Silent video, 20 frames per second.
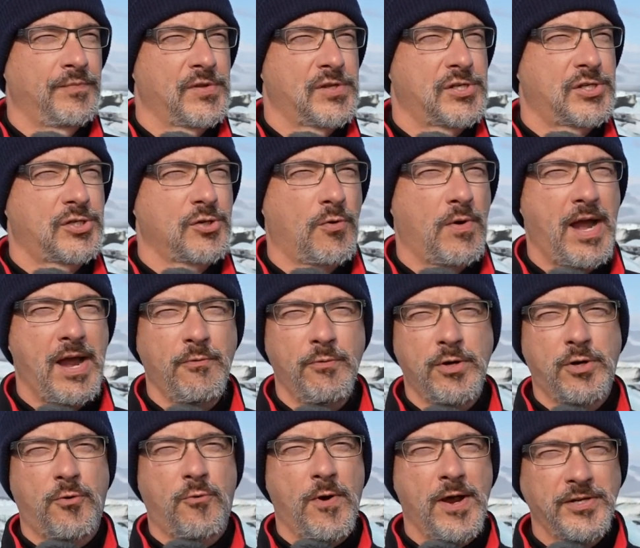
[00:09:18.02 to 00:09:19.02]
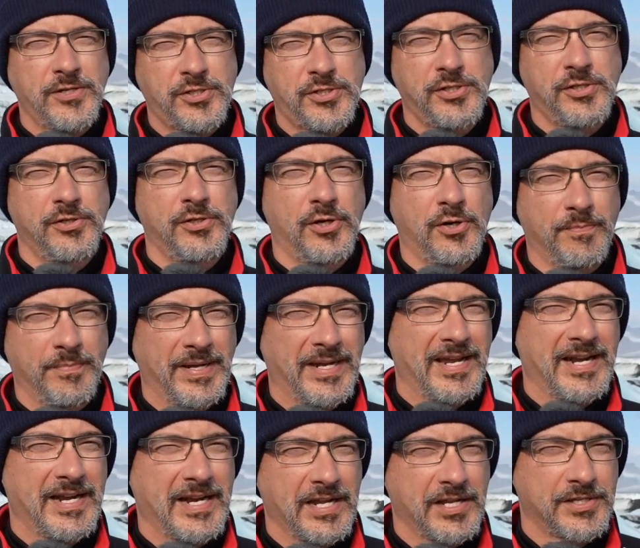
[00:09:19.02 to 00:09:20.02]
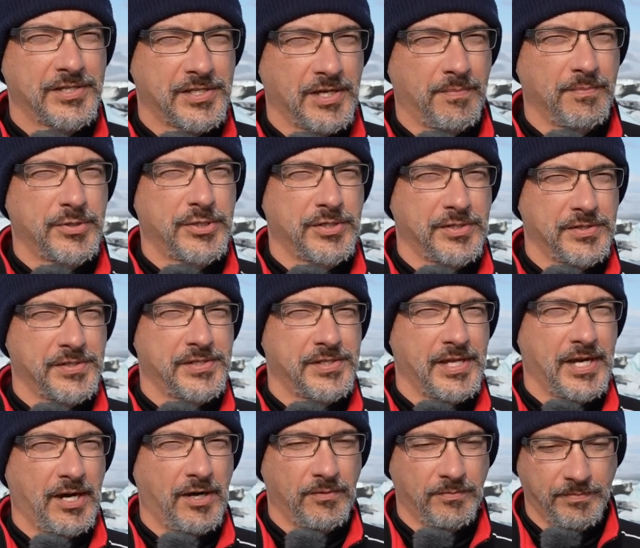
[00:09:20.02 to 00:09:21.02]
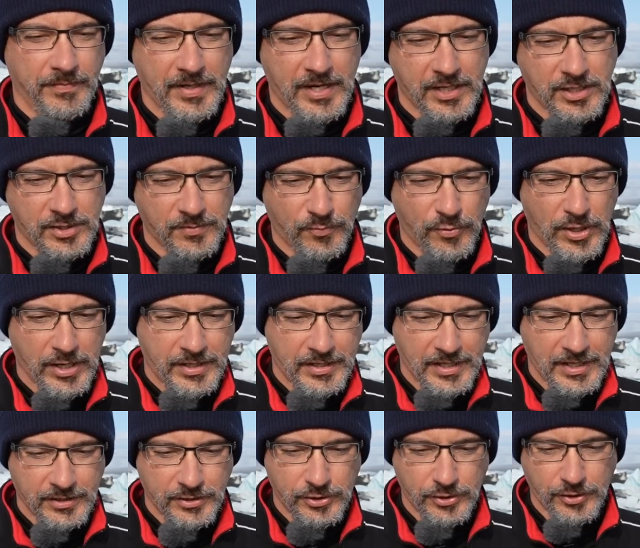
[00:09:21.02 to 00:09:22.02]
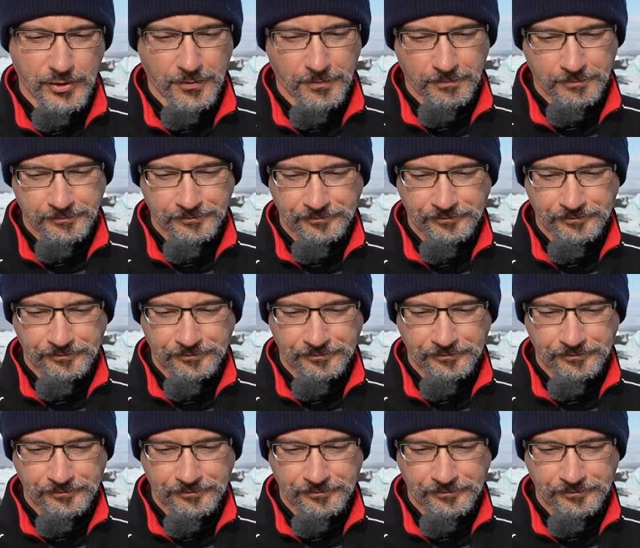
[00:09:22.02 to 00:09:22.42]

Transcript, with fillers: So I would question your beginning assumptions there. Hate to break that to you.